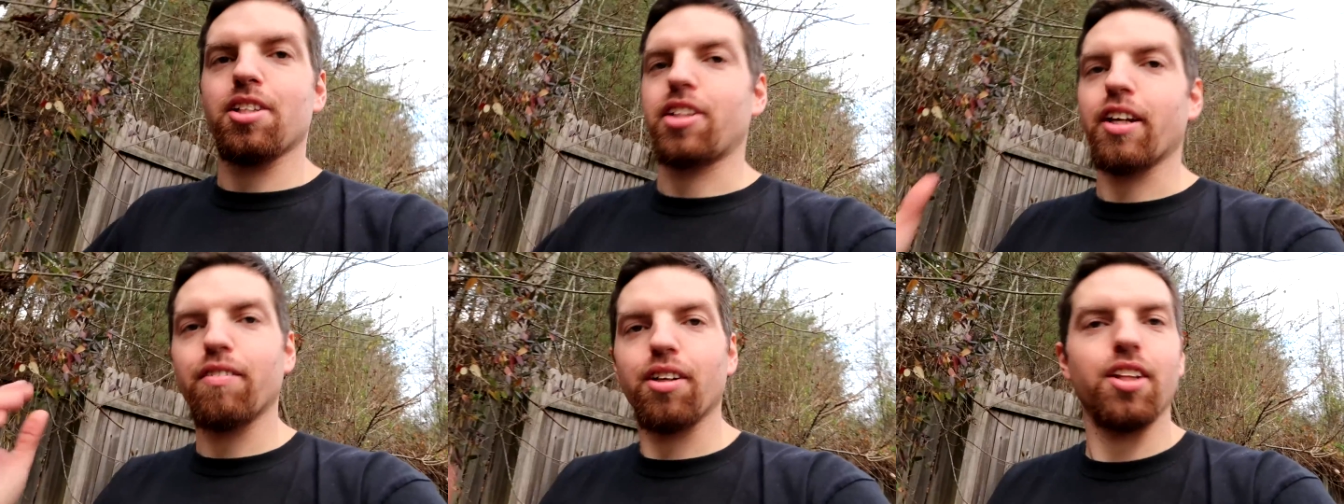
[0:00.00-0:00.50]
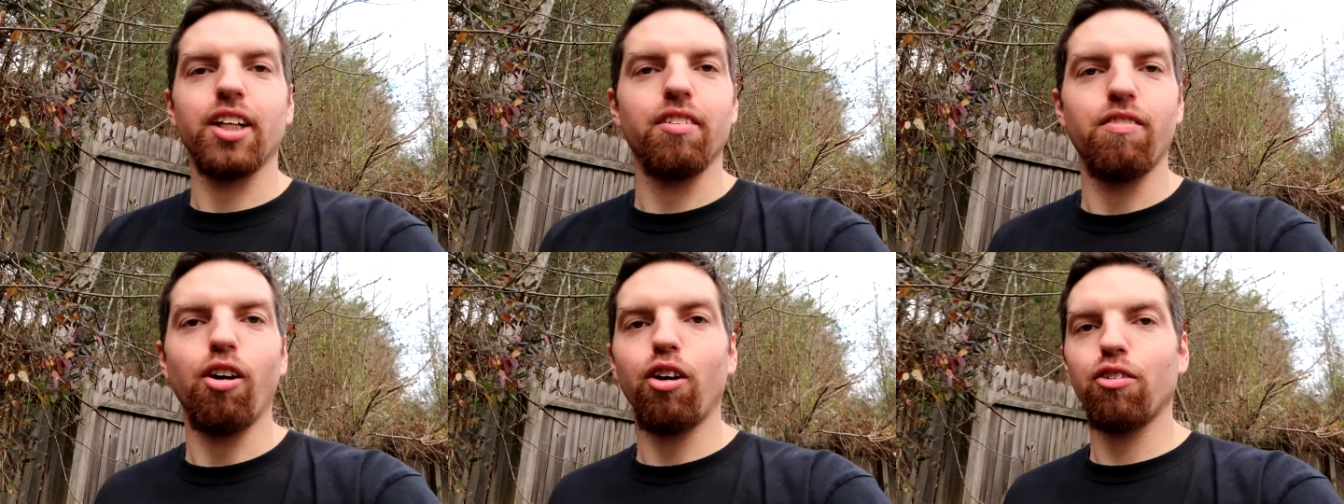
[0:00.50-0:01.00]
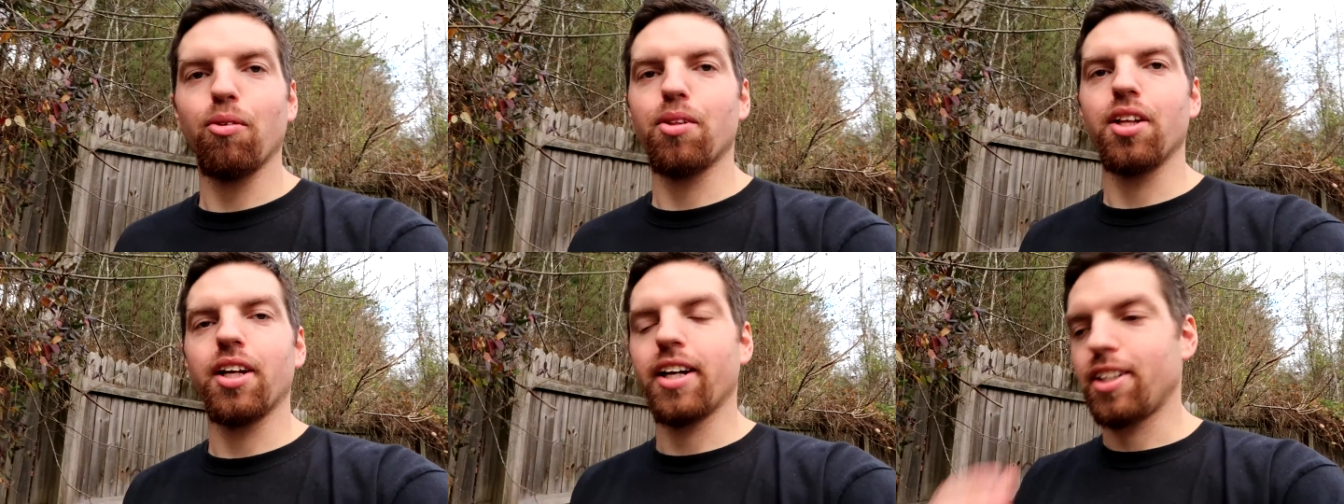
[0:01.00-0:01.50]
just everything involved
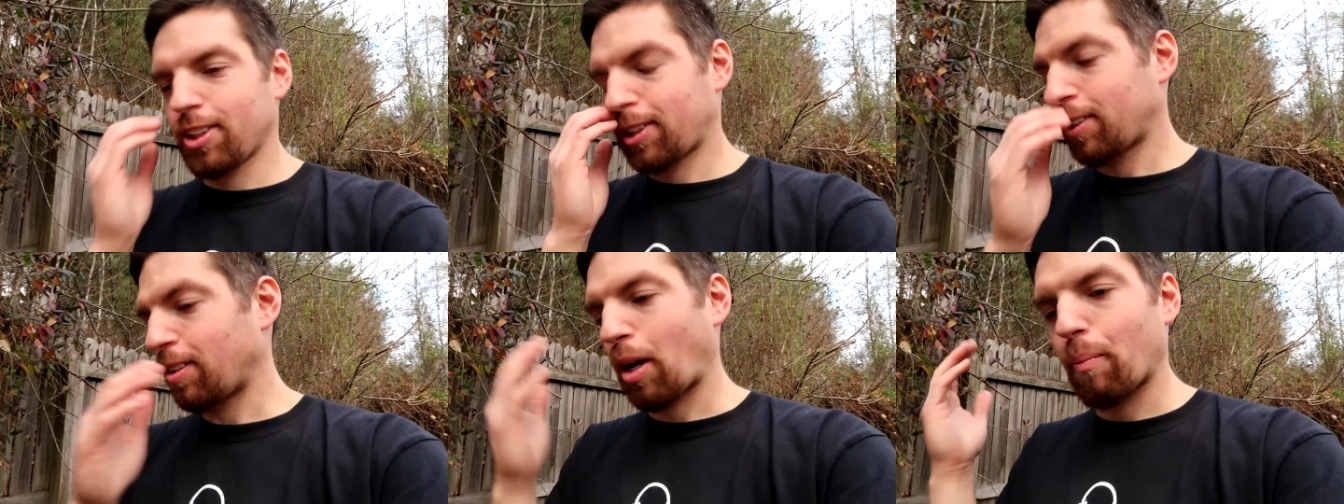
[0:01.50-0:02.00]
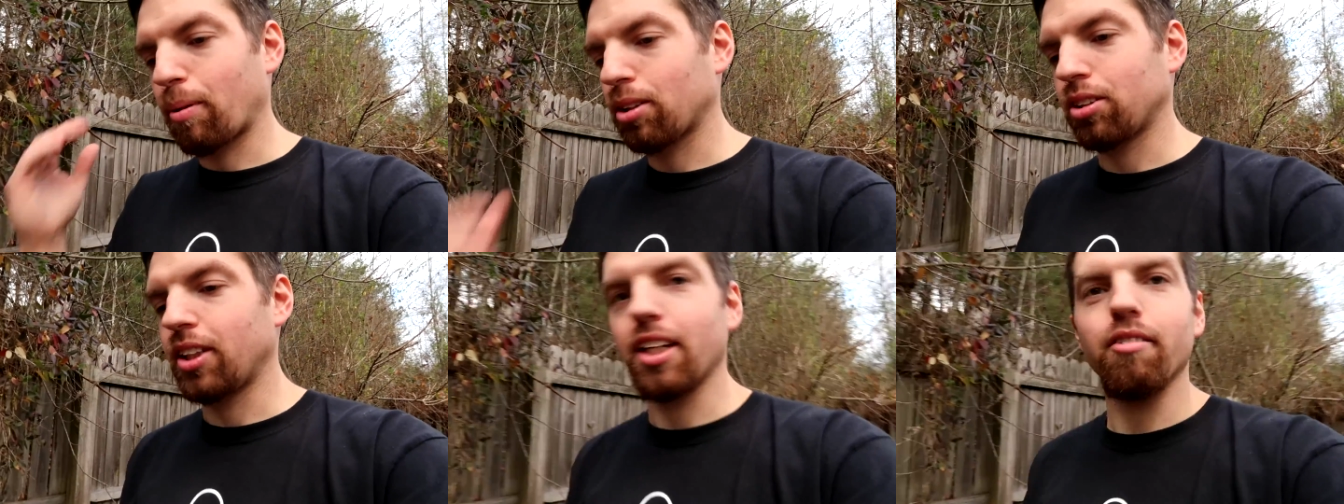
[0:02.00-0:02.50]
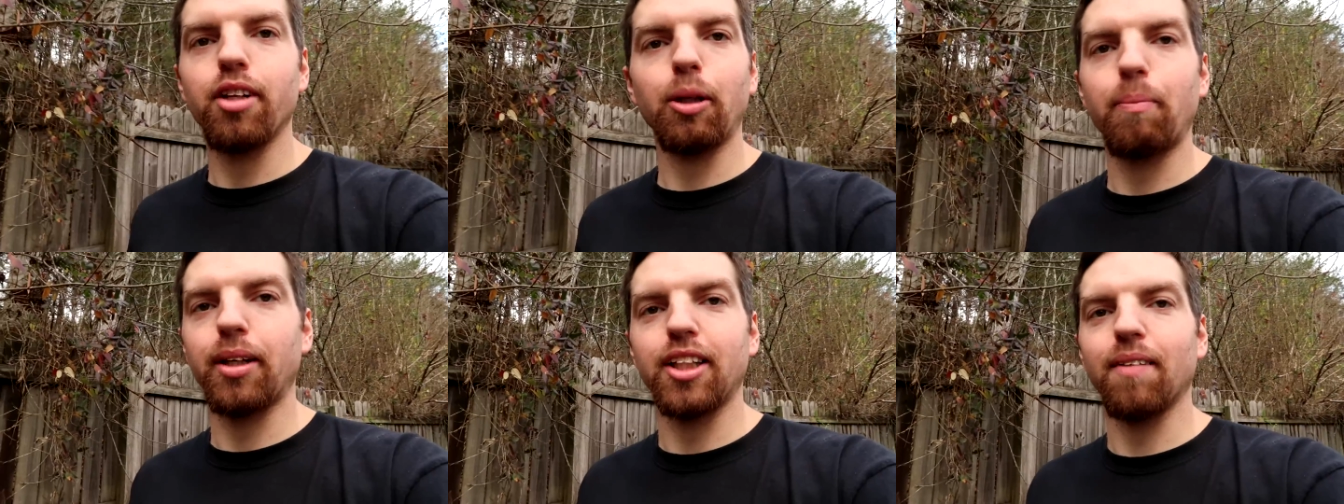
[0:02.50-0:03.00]
with it, I just, I personally didn't feel
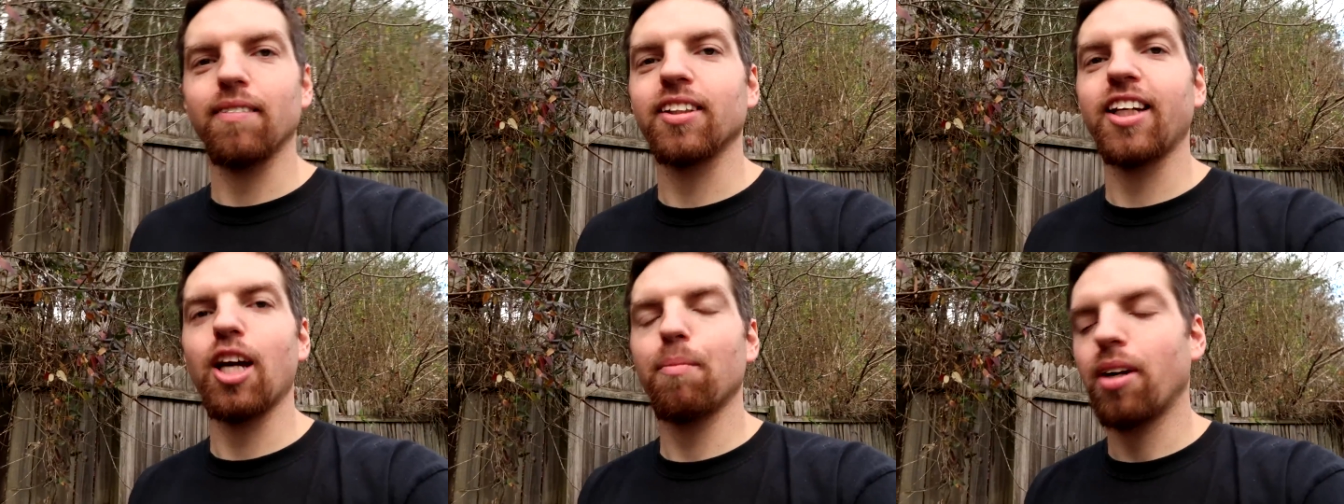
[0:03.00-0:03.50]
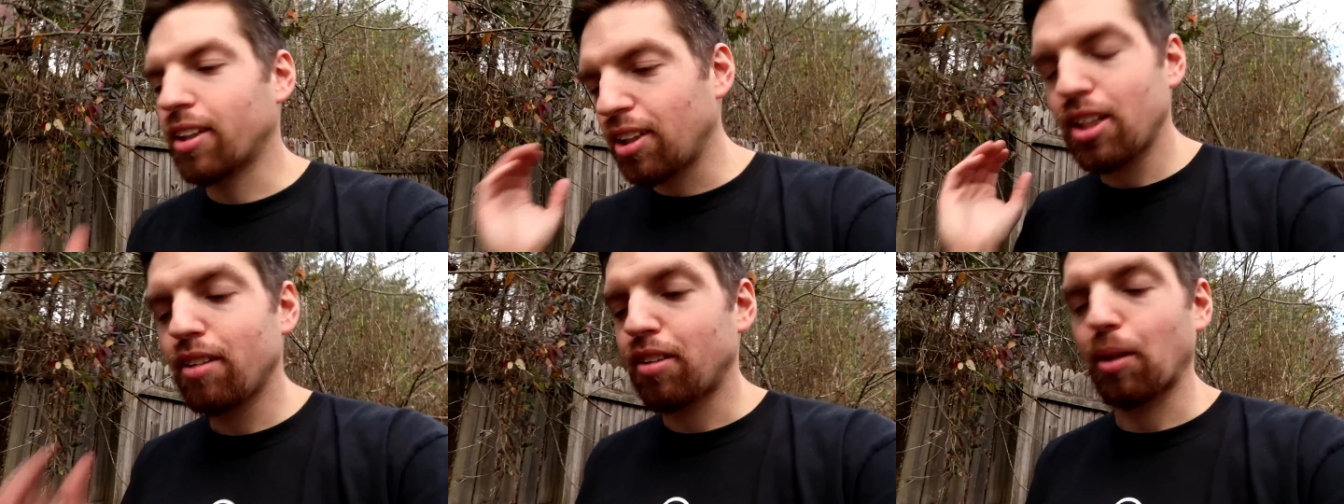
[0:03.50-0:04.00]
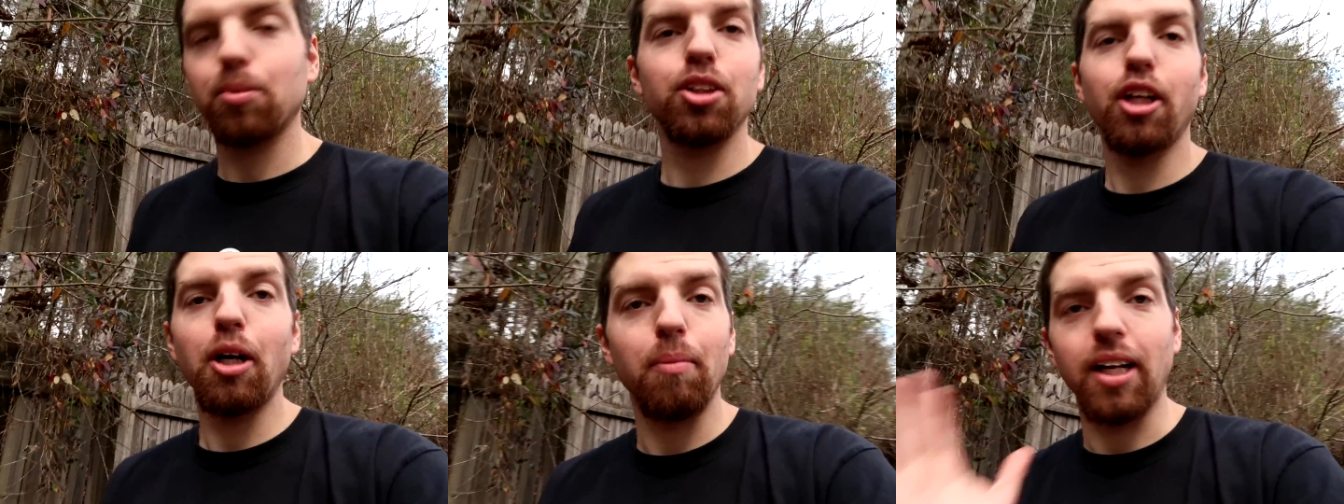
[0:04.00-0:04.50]
like picking up the camera. I could have, and I'm
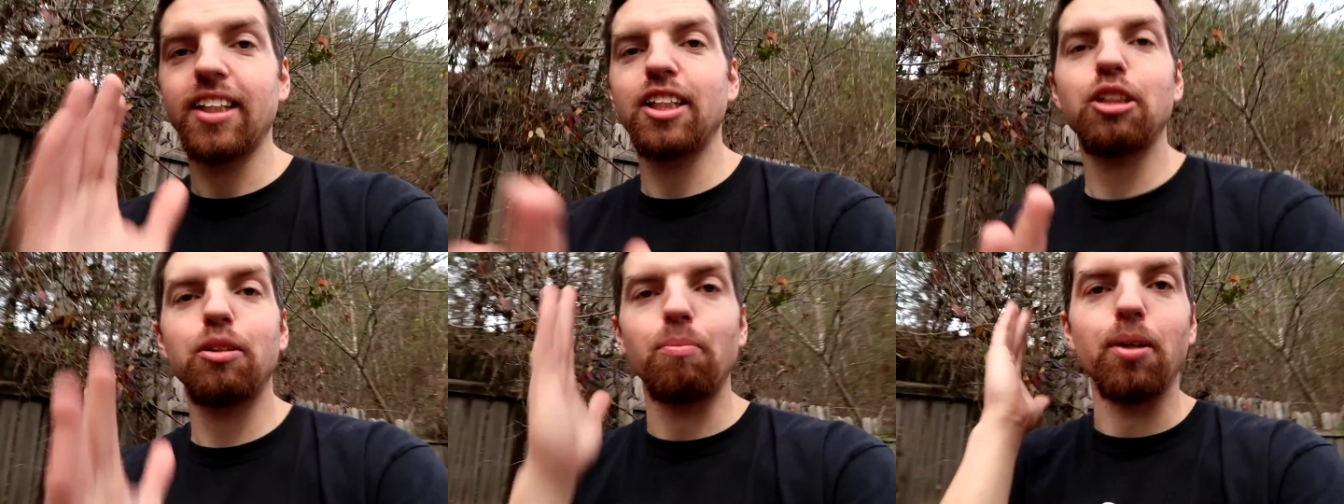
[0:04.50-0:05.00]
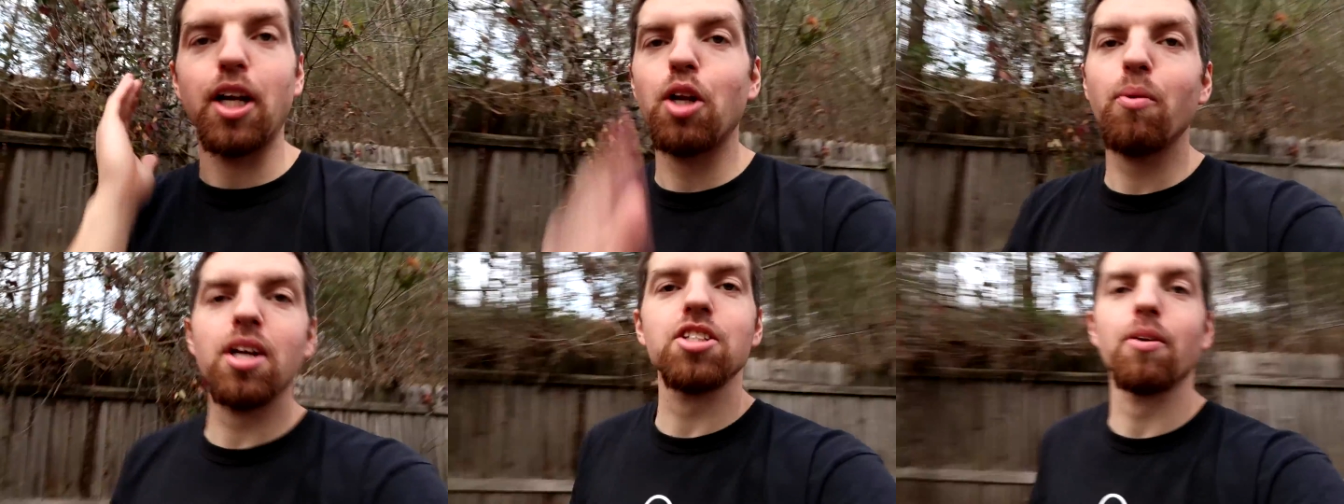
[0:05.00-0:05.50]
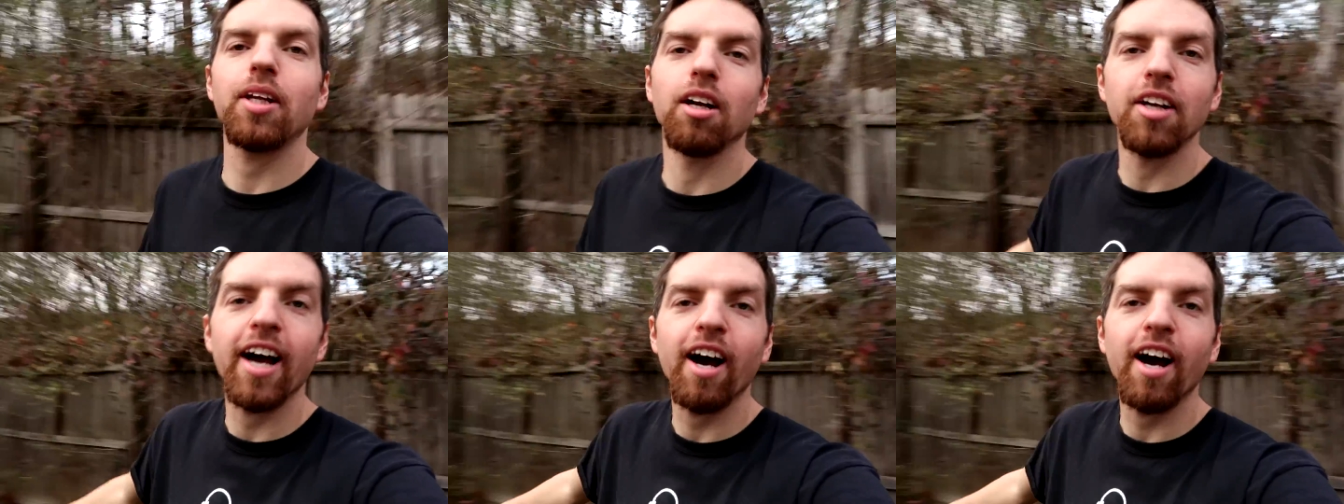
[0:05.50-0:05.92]
sorry, but I didn't. But anyways, I'm here